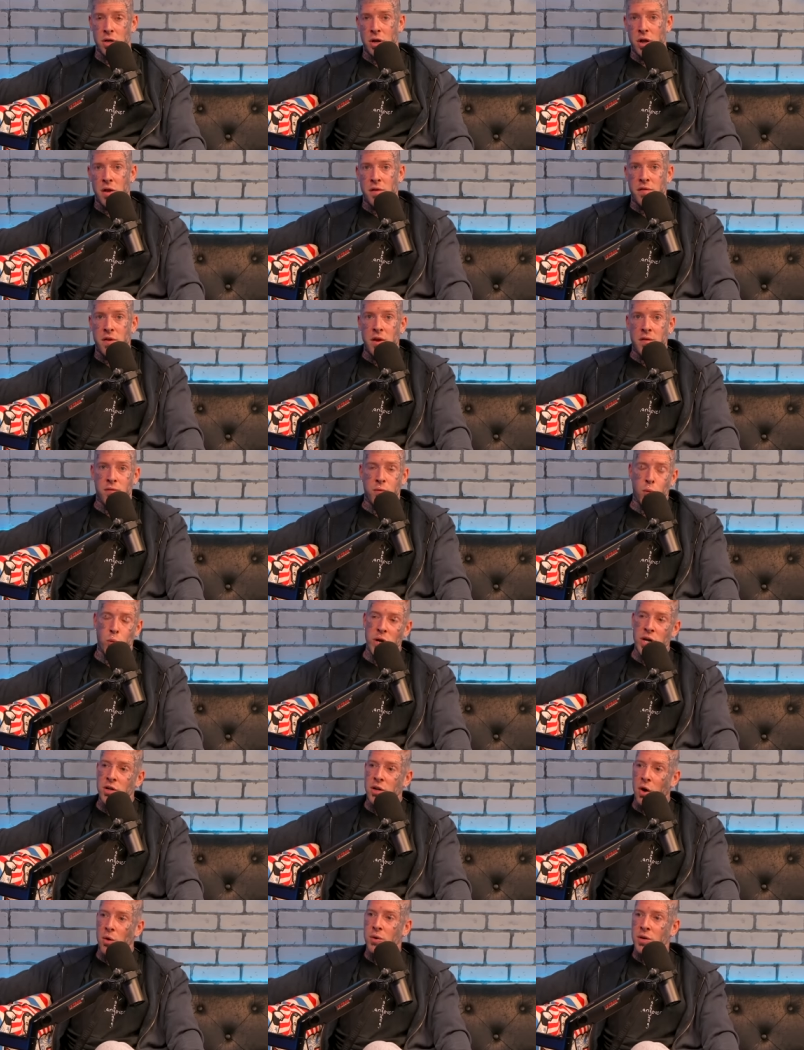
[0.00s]
if, if
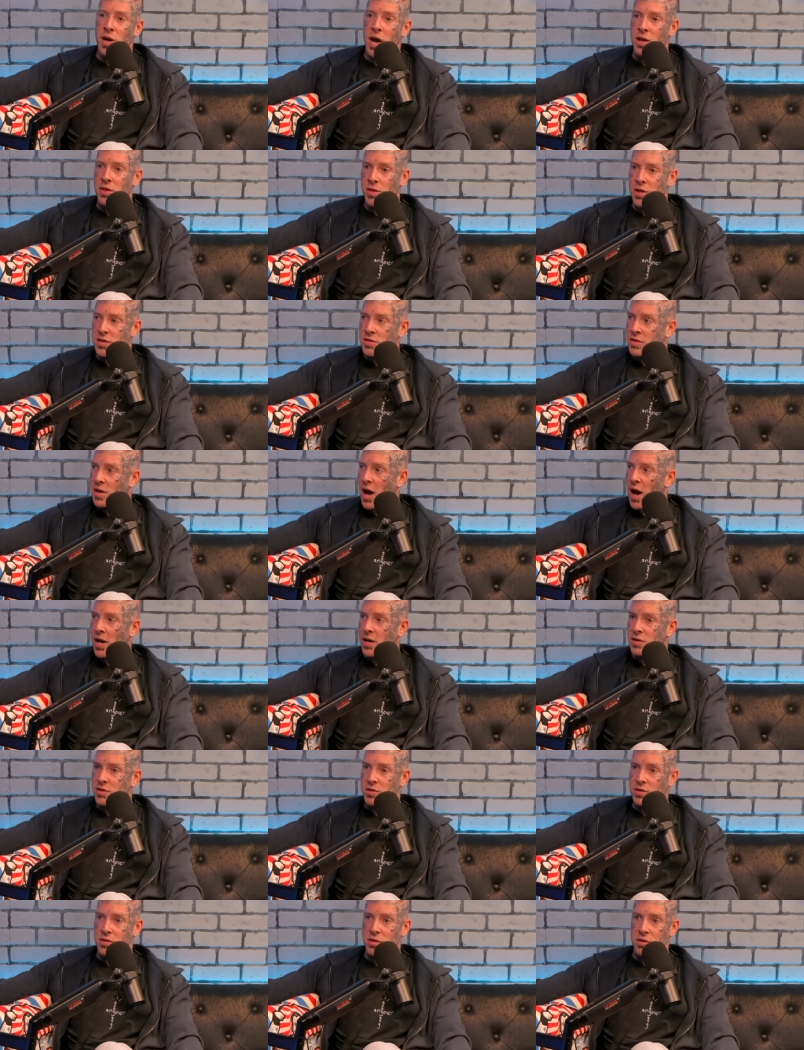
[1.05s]
we don't get these
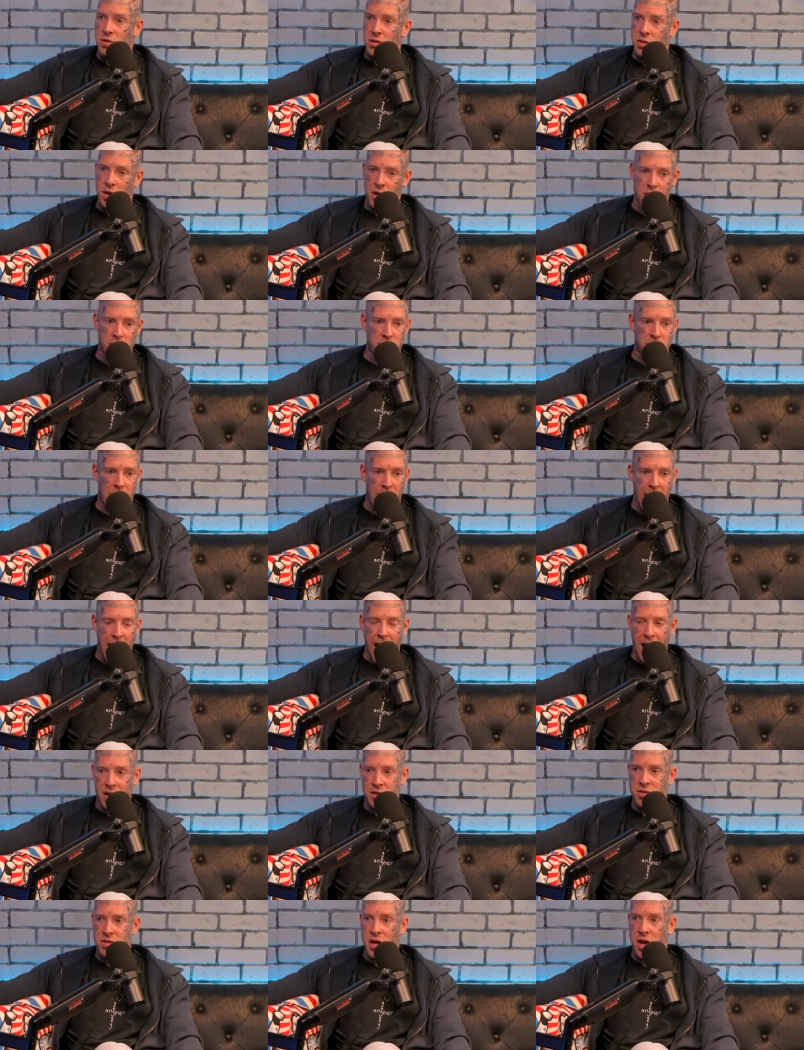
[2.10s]
guys the, the
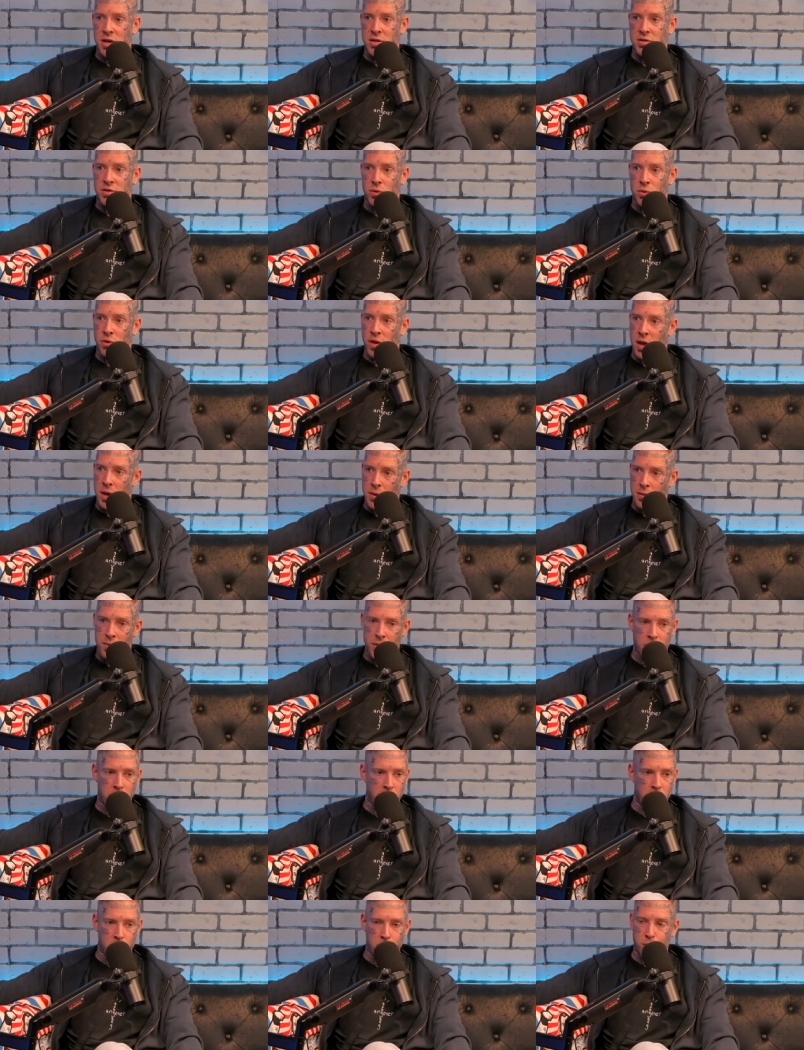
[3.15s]
access or the,
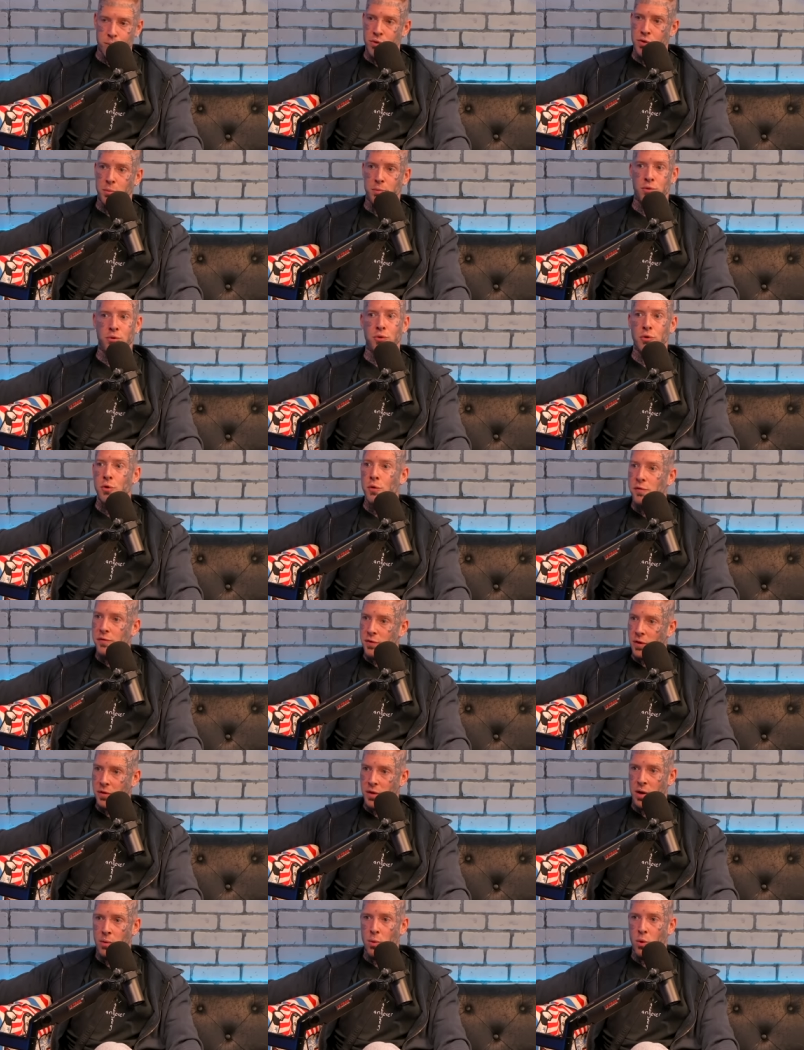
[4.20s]
or the, the proof
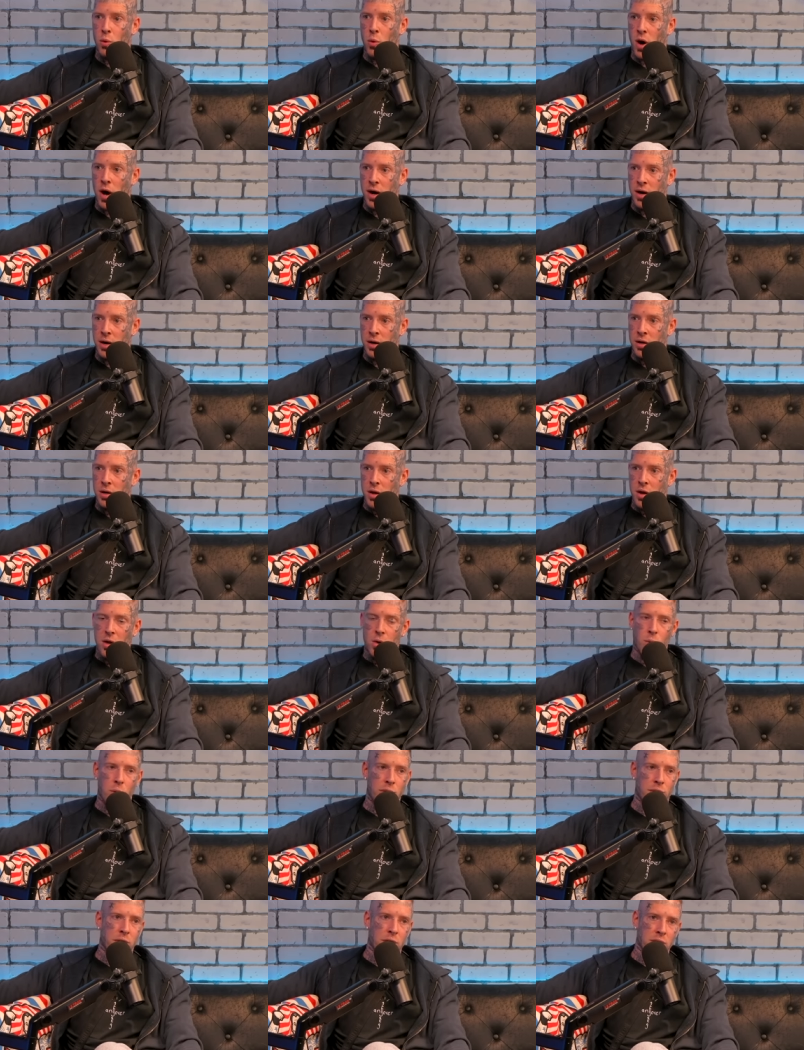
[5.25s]
that they require
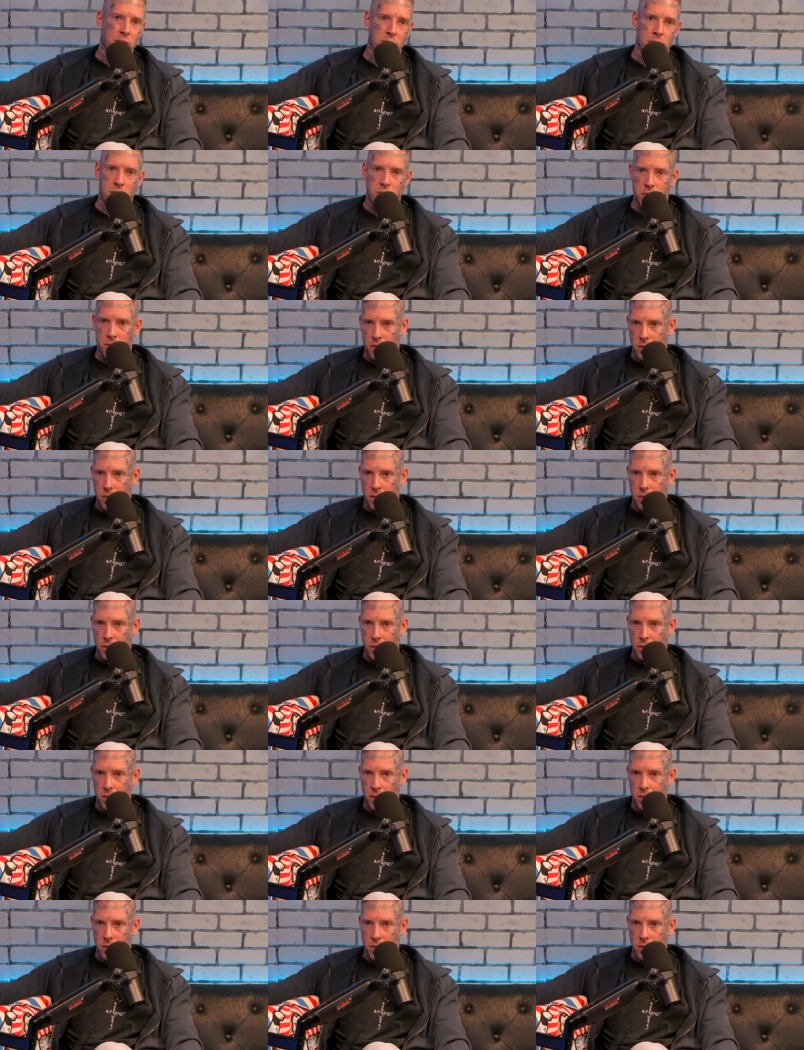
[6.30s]
within